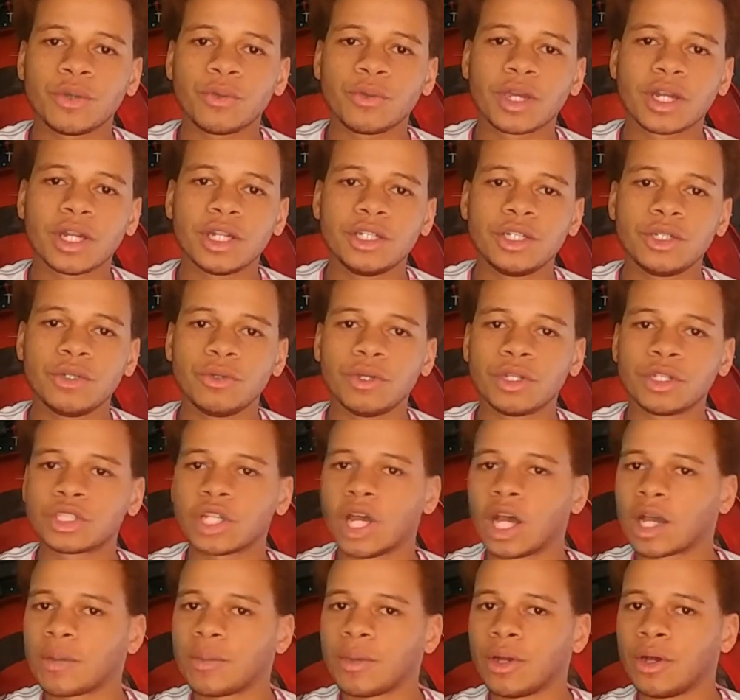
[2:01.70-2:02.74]
thing we're going to do is
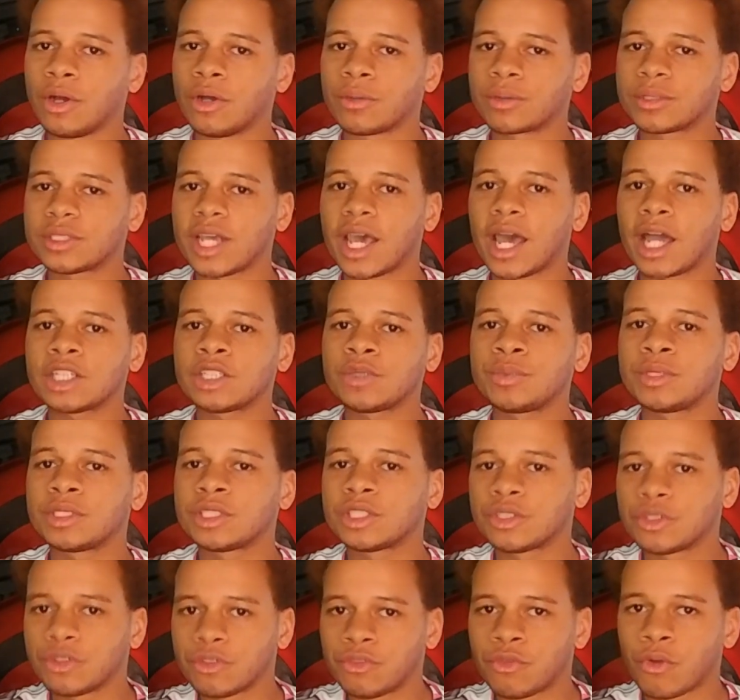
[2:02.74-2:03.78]
talk about
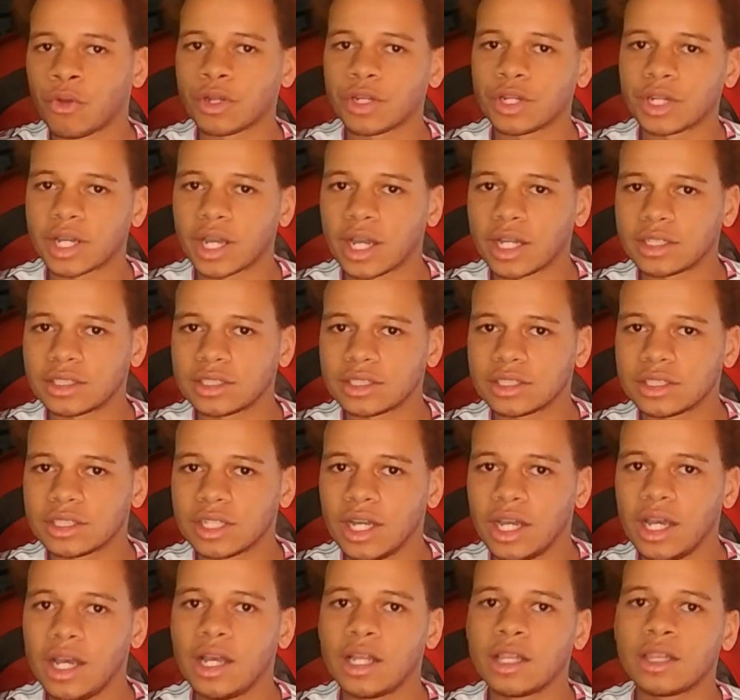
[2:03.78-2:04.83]
attachments for your guns.
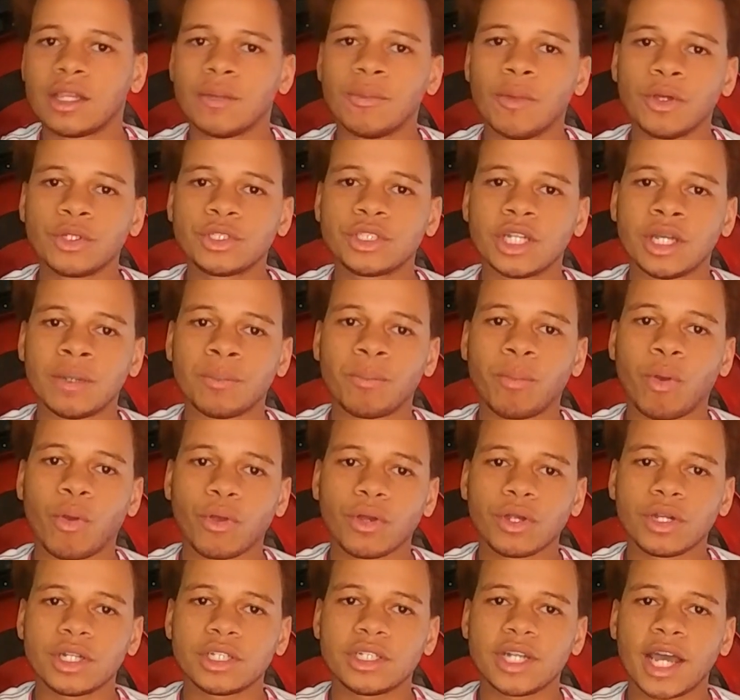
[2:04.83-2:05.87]
The most
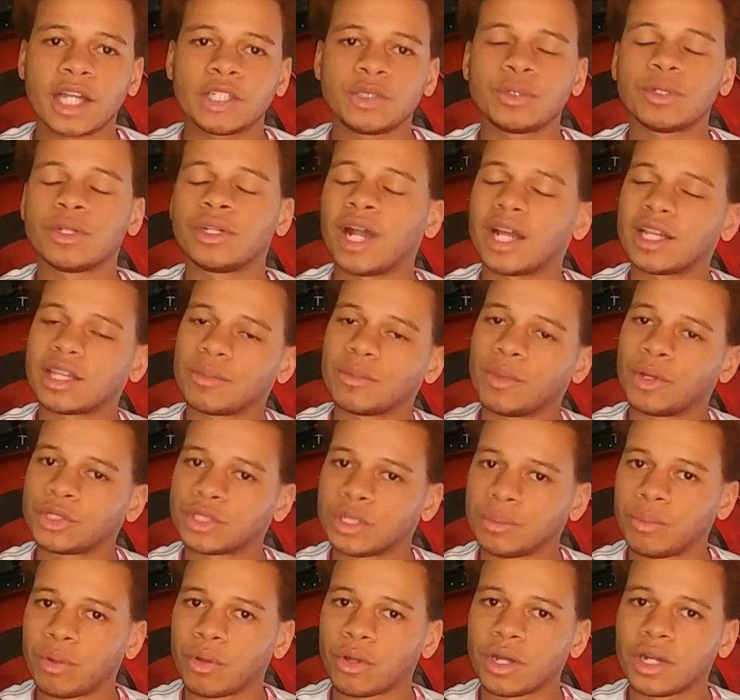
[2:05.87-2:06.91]
important attachment, or not the
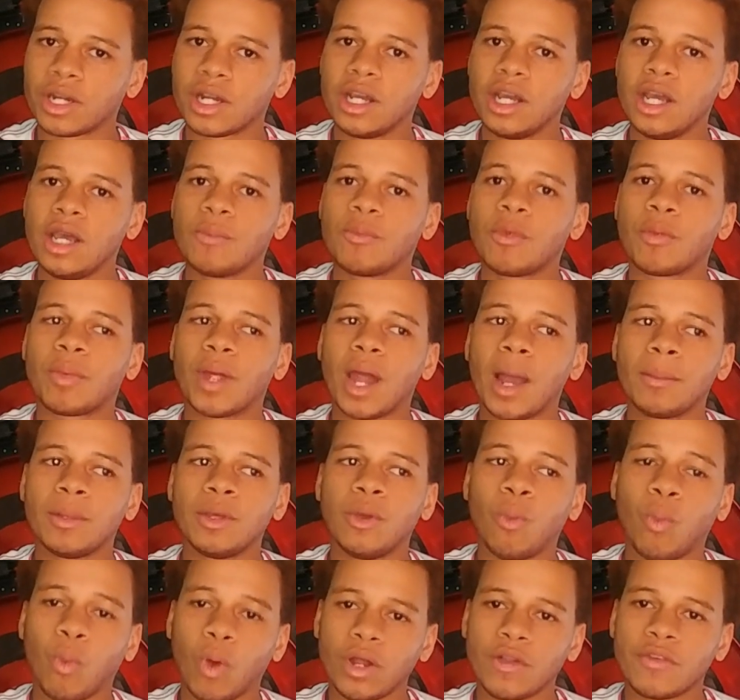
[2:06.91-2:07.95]
most important, but
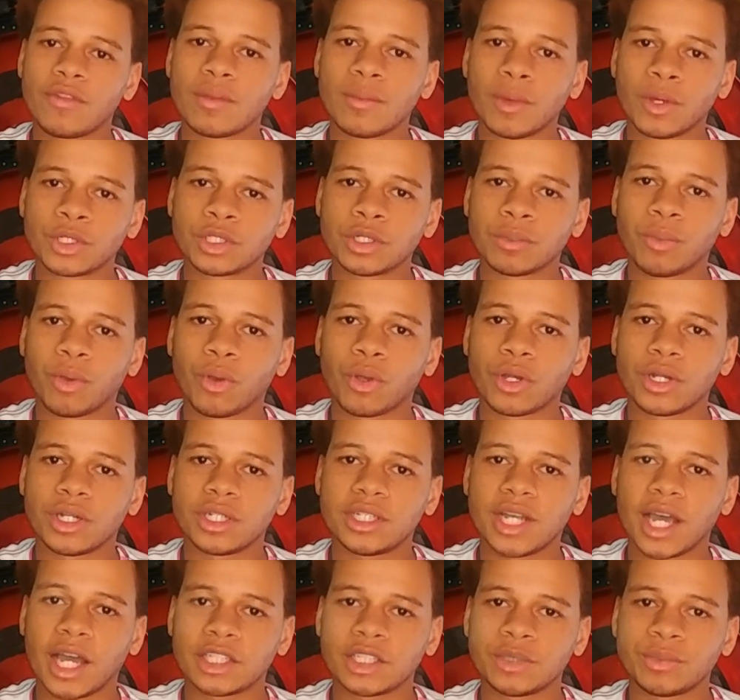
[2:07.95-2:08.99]
probably one of the most
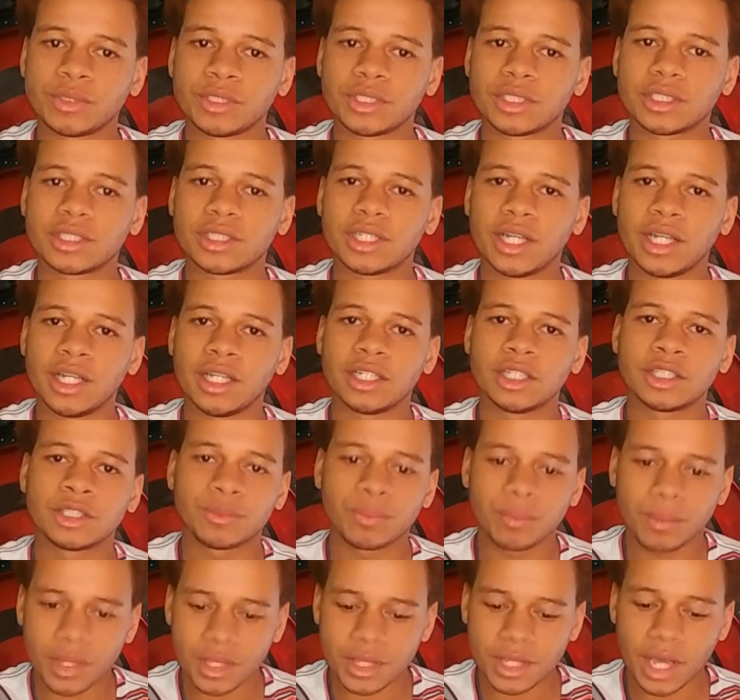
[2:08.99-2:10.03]
important attachments
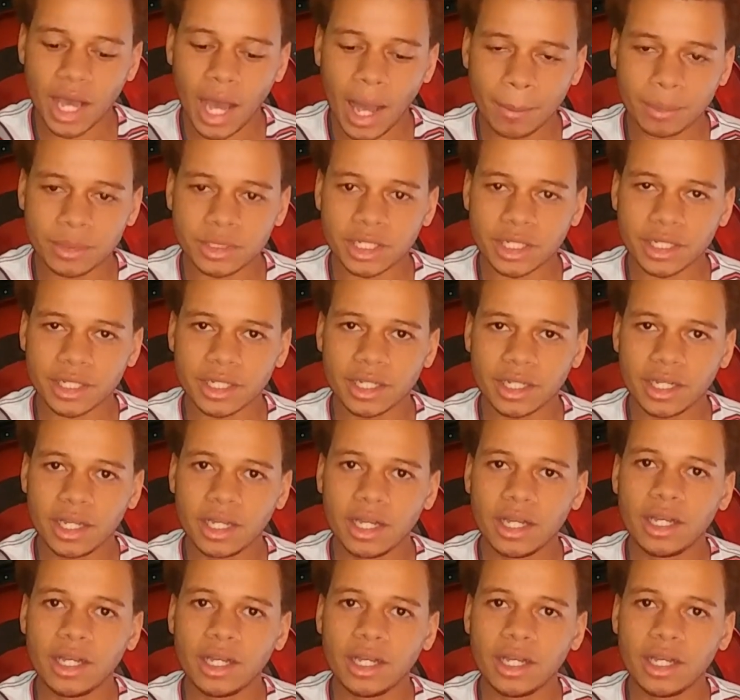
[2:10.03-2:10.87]
is the optic.